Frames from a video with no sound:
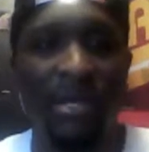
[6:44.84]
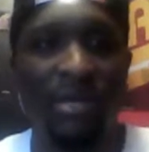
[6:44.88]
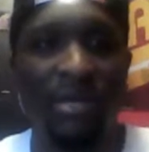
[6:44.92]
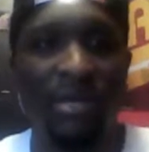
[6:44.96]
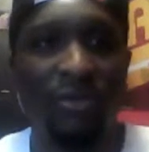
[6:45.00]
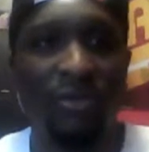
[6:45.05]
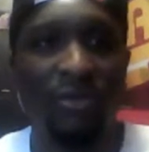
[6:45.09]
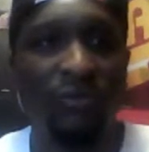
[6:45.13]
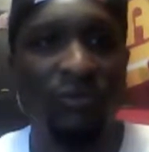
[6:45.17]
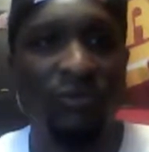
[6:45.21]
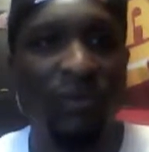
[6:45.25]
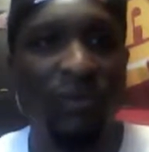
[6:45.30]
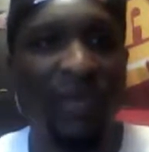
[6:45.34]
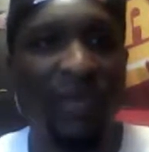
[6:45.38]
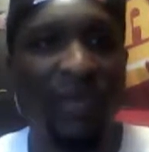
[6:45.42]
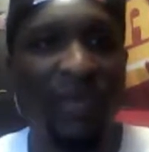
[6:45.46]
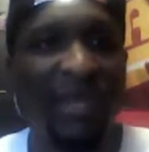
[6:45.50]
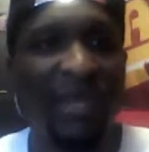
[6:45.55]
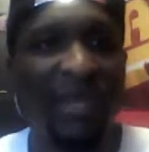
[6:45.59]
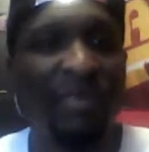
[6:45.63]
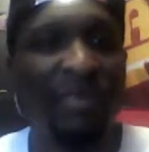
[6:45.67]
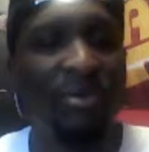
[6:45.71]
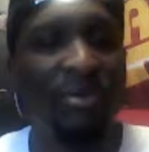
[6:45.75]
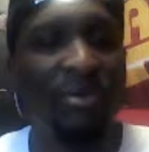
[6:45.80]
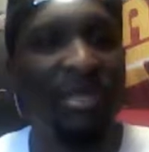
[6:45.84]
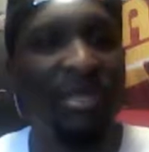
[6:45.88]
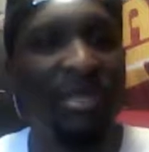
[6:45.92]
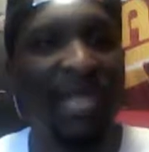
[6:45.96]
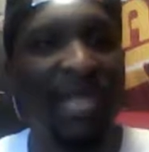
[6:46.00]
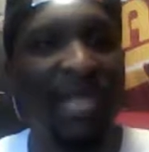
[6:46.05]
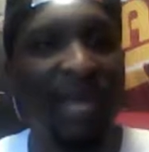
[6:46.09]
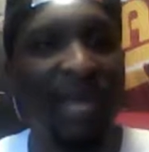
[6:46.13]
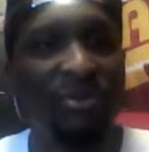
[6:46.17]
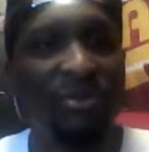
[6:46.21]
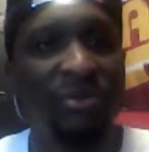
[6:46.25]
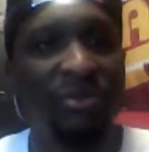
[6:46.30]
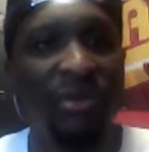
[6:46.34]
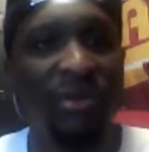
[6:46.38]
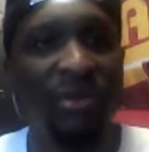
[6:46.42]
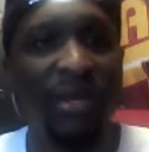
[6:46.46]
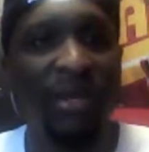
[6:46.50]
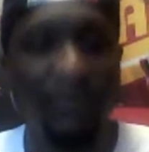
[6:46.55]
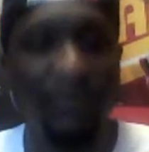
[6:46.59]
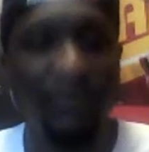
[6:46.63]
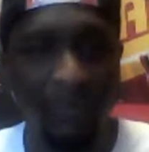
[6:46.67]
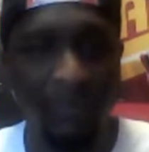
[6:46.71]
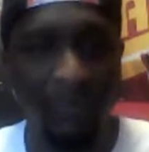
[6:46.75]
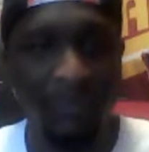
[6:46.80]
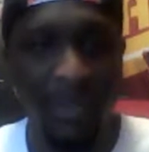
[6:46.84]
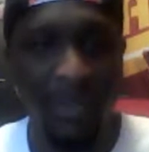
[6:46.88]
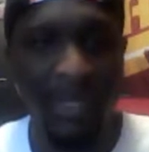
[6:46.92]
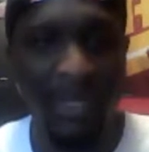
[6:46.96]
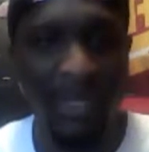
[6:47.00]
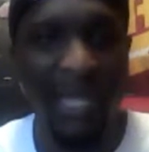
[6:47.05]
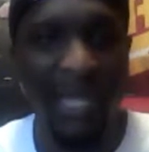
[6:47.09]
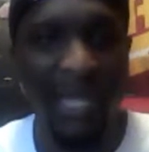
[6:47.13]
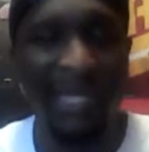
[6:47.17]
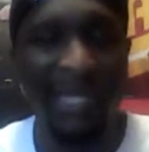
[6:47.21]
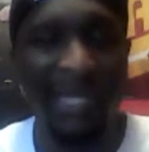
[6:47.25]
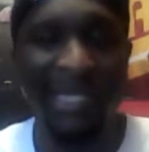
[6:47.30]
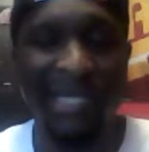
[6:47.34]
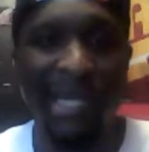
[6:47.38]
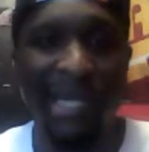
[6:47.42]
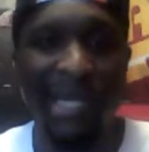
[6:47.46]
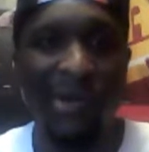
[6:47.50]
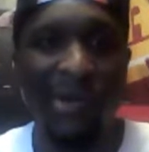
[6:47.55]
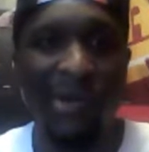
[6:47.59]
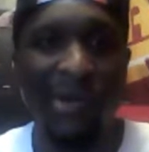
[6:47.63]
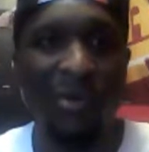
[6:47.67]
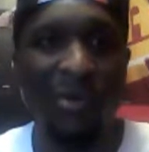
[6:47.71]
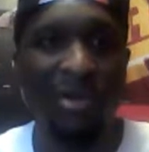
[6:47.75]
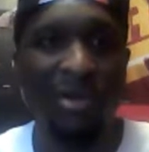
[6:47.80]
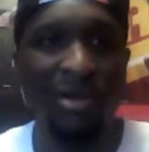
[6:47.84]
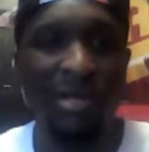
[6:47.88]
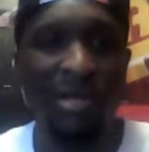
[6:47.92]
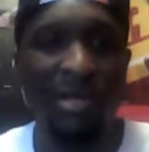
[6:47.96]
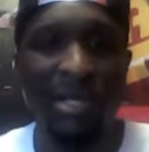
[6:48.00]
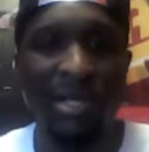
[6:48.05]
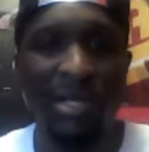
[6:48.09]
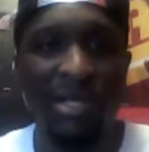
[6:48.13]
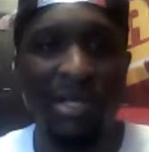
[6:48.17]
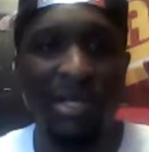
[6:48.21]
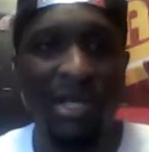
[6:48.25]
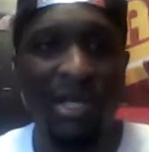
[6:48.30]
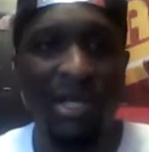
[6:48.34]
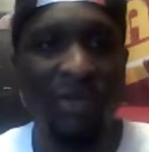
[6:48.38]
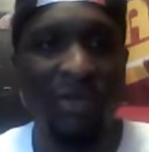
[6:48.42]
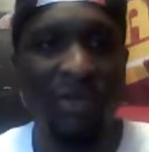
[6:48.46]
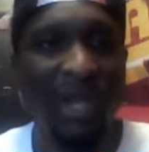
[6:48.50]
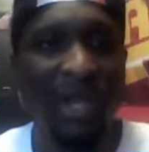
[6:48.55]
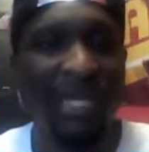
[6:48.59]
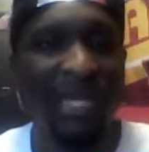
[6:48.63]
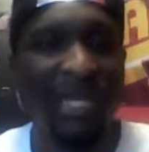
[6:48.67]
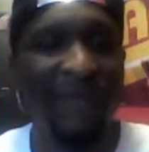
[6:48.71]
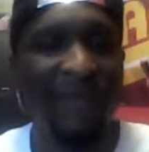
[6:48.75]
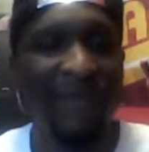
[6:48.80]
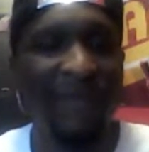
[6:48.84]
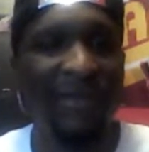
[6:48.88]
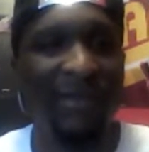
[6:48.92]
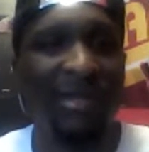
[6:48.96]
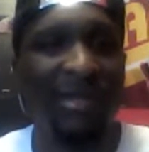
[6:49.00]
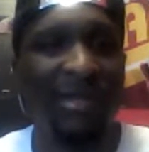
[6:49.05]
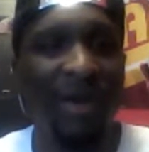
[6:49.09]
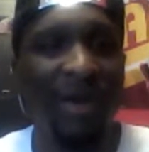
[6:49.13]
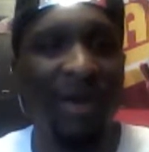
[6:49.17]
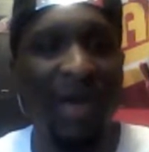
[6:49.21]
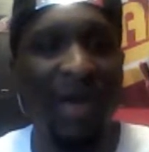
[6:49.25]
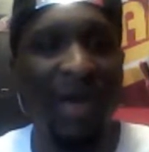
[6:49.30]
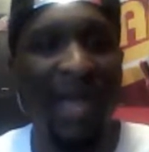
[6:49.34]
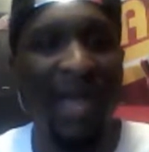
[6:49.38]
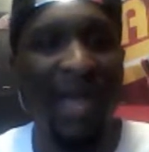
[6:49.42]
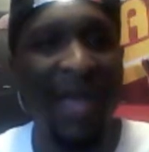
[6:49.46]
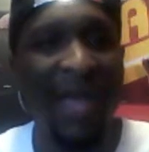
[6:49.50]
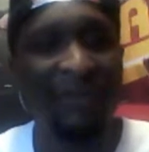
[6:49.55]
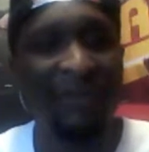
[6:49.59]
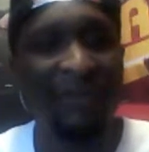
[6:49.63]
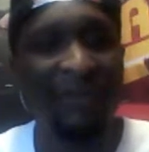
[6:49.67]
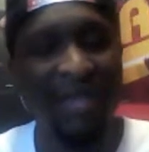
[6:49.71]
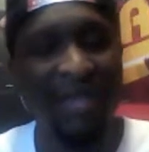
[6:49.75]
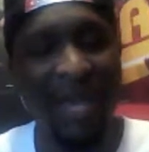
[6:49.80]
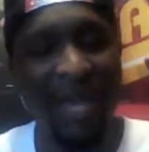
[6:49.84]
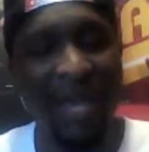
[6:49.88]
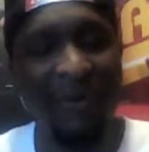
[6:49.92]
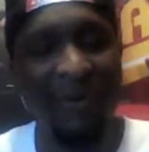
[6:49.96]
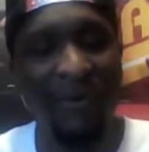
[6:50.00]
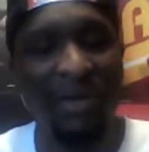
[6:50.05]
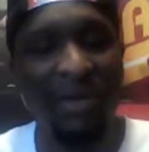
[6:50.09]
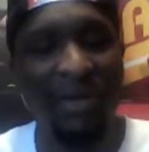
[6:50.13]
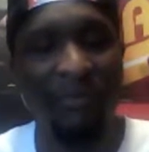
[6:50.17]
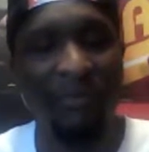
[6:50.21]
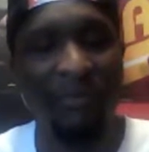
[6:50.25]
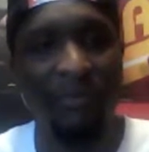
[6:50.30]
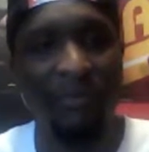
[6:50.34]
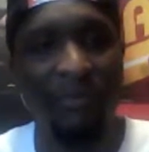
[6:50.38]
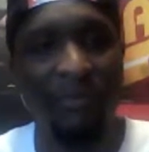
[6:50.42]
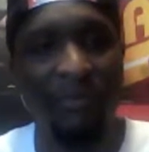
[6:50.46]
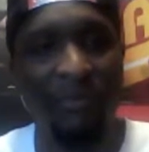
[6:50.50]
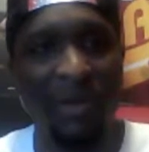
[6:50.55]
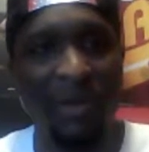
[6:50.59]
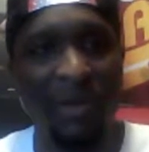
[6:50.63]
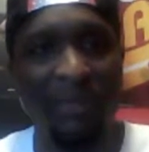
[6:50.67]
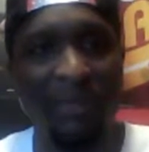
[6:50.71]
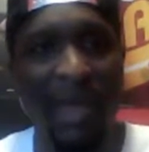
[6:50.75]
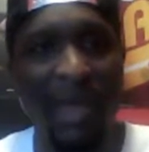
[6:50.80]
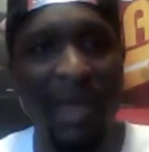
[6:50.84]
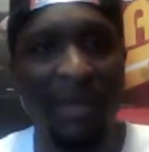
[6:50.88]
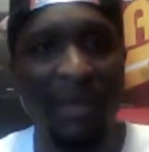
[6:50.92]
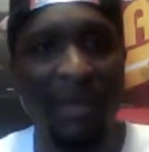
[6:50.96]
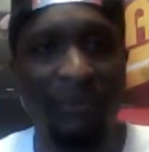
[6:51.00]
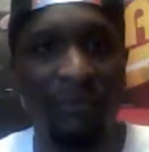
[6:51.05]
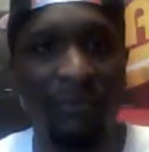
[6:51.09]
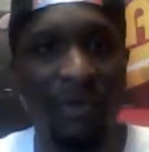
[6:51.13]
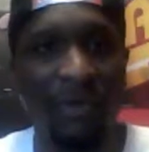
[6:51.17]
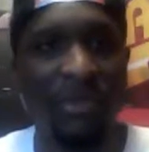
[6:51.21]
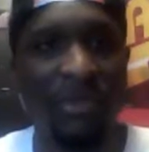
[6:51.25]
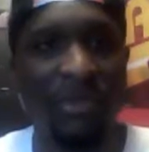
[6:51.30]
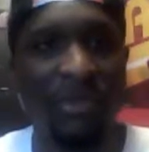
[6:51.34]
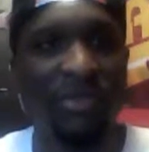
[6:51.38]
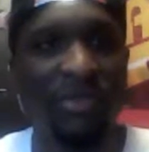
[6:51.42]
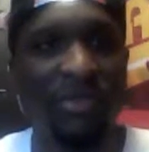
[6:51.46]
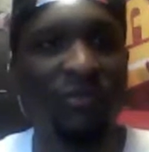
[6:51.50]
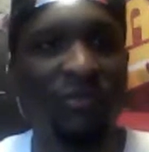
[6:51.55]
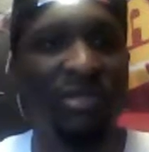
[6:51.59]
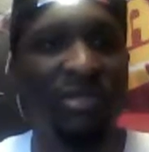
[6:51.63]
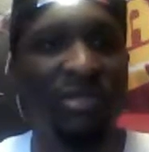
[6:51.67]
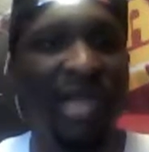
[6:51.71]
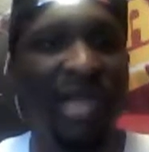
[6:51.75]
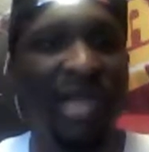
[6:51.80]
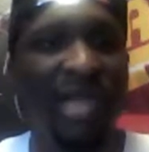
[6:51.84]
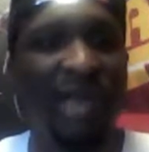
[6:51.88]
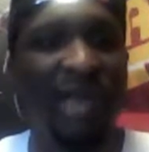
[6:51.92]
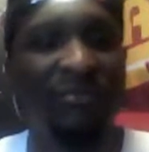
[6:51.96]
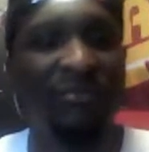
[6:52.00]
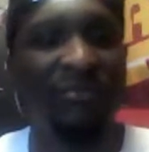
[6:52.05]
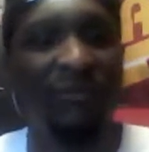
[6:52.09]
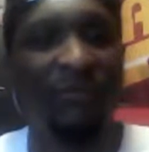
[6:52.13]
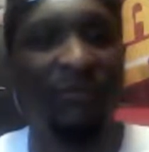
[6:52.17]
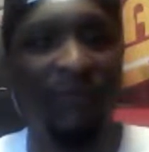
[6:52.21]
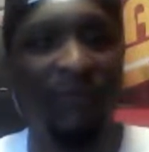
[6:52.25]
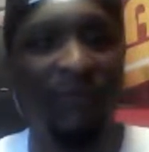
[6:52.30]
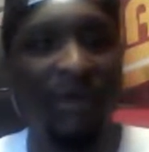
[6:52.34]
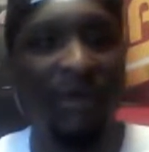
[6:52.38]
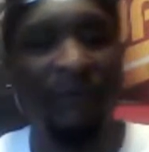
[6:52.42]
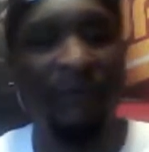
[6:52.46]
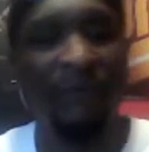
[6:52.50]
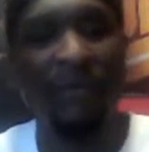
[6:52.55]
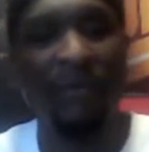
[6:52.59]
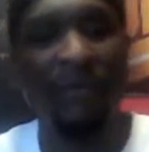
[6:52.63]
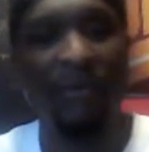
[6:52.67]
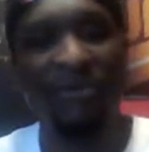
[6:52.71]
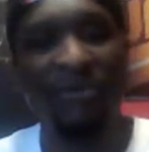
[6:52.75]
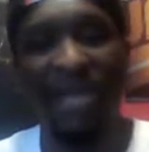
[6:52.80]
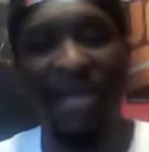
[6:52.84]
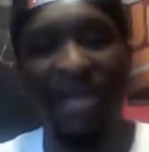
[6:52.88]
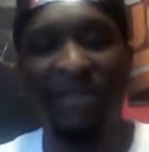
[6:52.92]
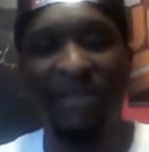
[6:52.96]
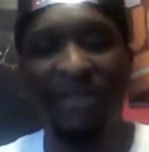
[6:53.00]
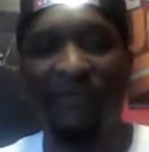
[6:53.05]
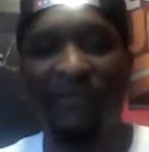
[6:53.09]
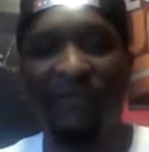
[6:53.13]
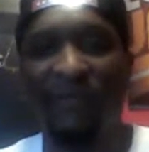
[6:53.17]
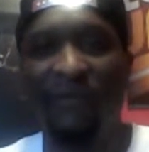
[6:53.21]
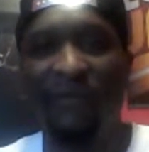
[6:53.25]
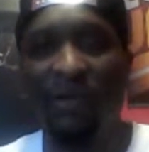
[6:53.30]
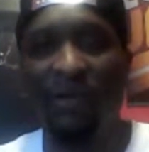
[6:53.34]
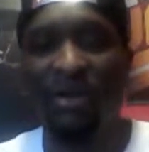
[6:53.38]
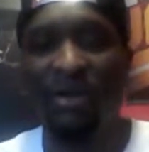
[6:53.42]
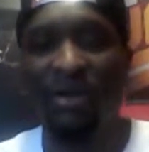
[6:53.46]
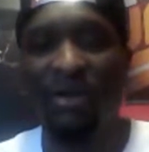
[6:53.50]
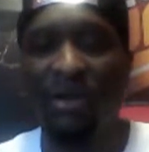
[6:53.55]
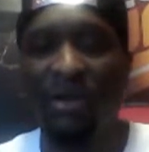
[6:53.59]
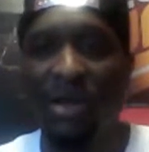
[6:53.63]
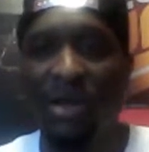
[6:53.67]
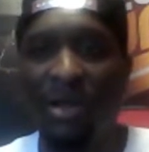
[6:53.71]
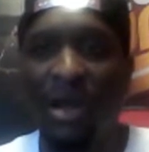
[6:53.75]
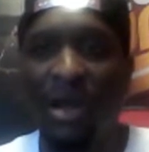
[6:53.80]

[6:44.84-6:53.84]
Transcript: due to, I think he pulled his hamstring late in the second quarter. He tried to give it a go at halftime, running back, running a little suicide from both sides of the floor.